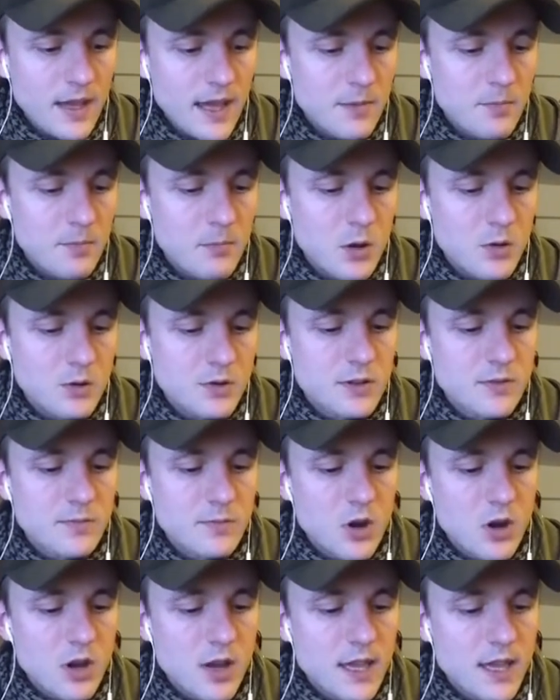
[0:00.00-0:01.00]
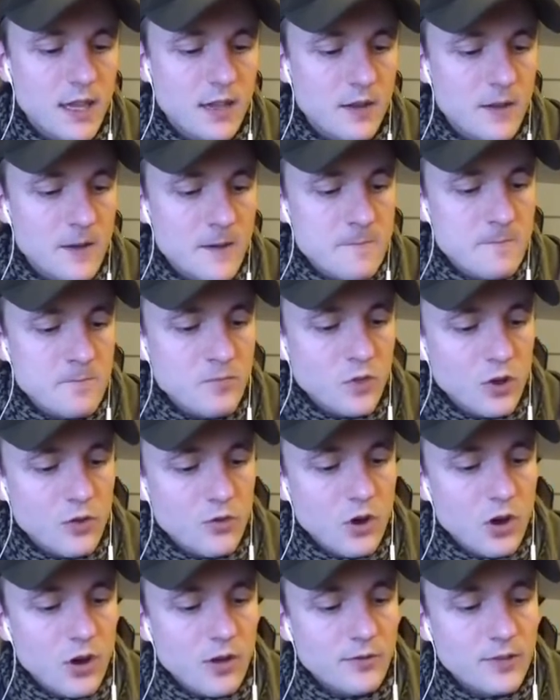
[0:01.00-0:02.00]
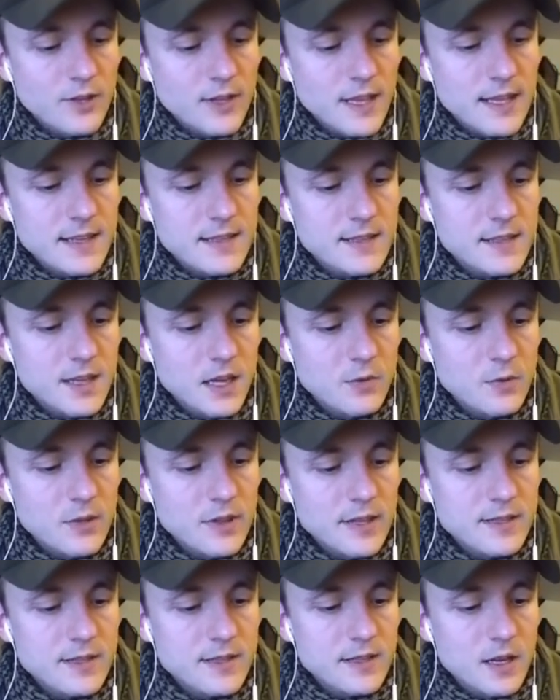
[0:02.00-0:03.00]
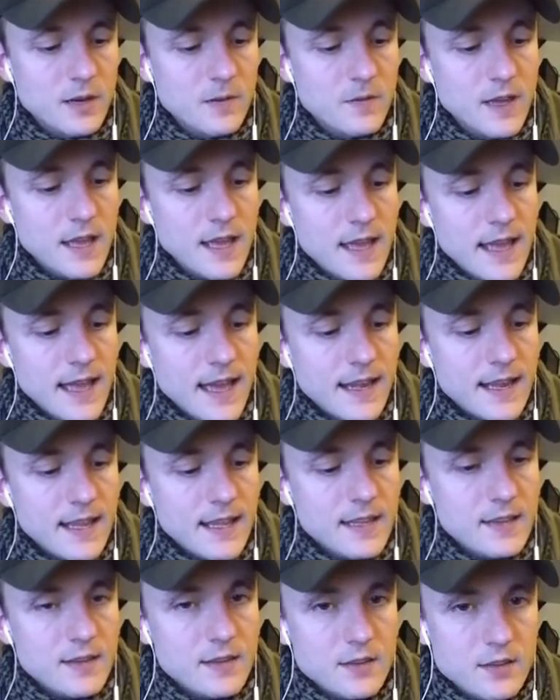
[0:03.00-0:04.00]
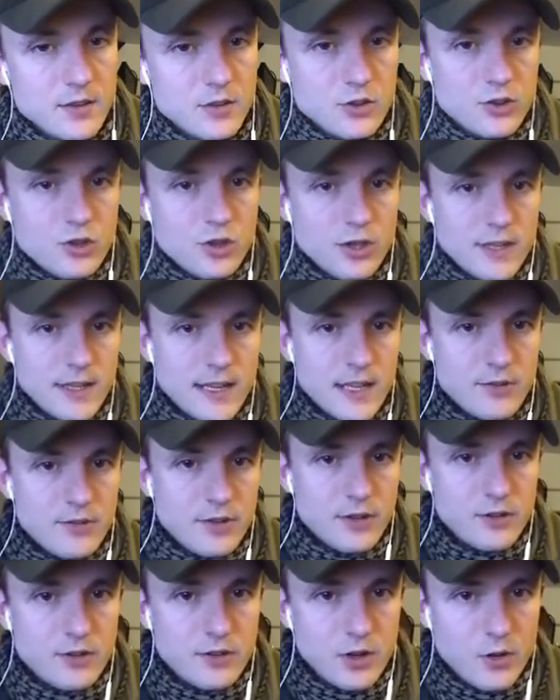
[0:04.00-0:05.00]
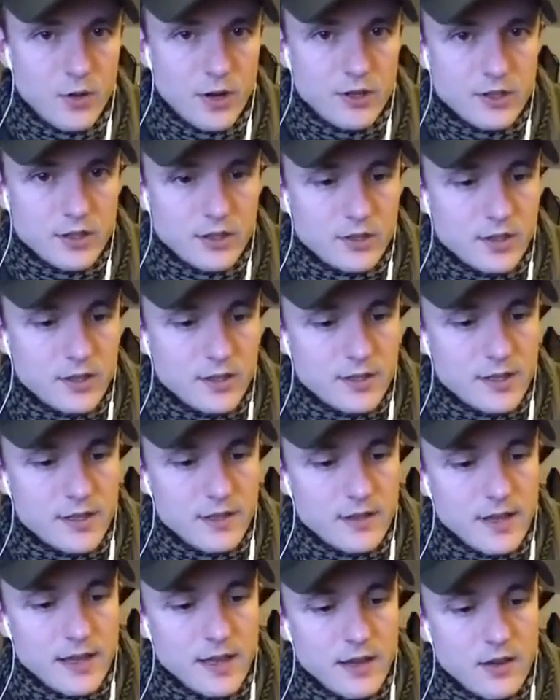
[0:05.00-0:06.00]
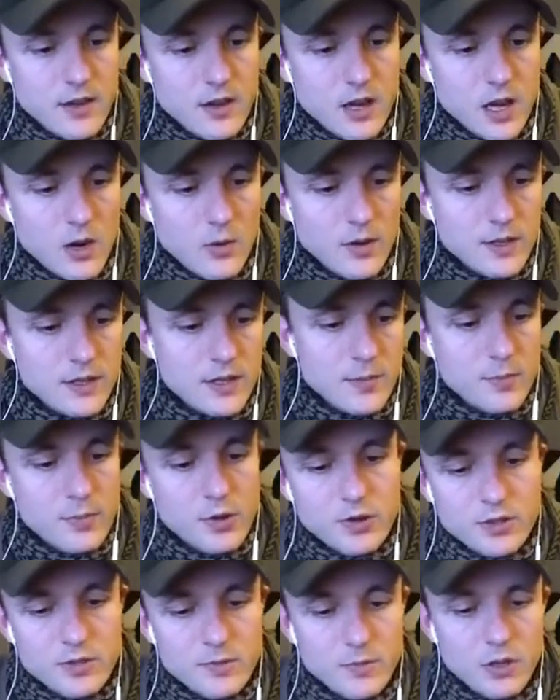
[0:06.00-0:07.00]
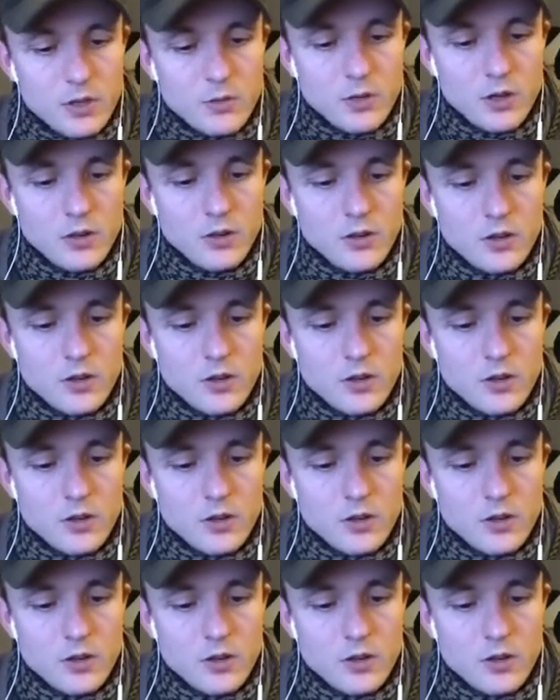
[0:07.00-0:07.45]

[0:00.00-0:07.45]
And most of my crafting is done with this stuff, and it literally just a question, as you can see there. I will actually put some glue on